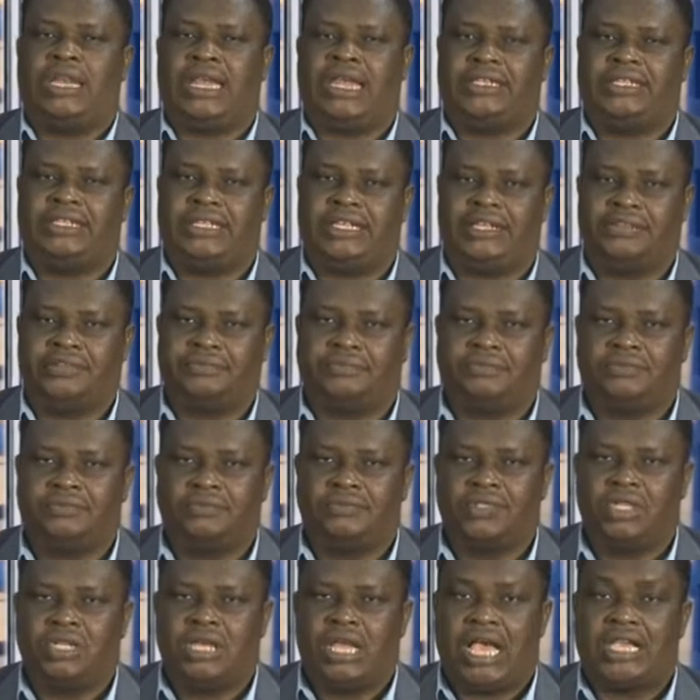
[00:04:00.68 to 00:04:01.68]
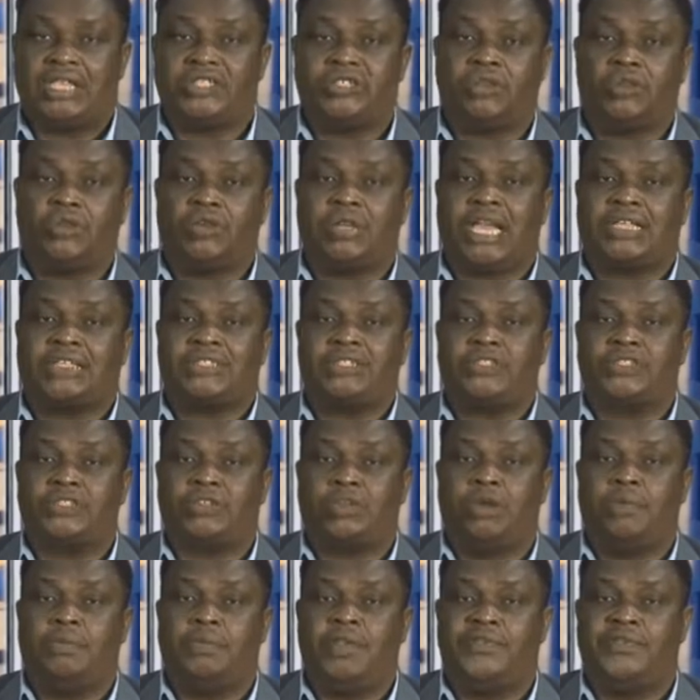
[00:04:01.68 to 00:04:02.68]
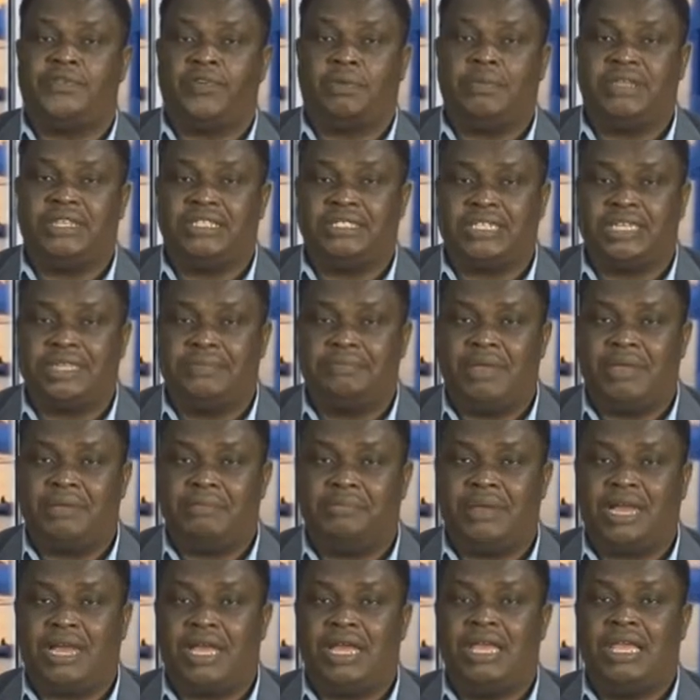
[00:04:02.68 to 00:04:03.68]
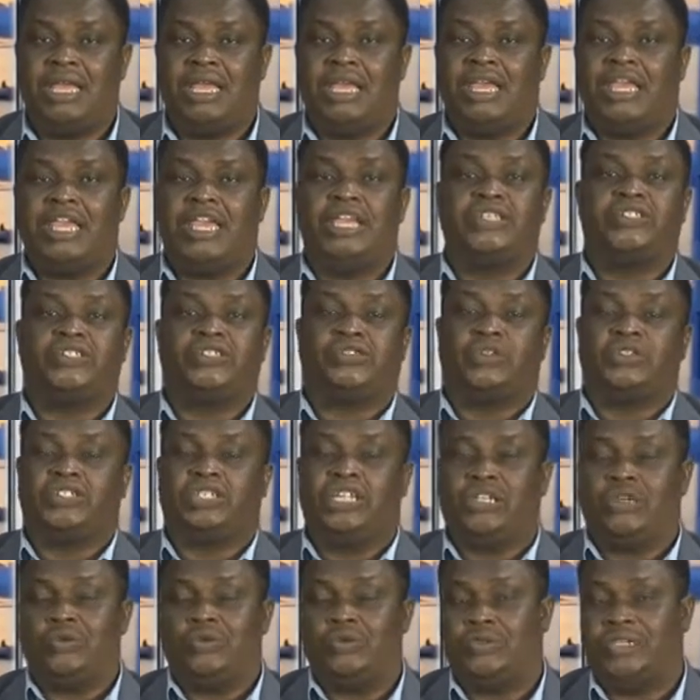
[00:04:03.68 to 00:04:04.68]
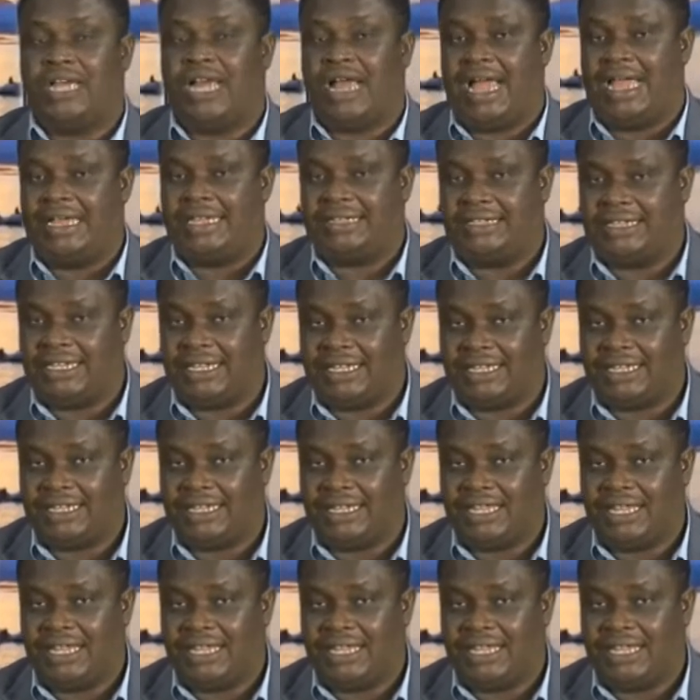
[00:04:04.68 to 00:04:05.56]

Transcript: idea. As long as it's coming from a team member, it's not a good idea.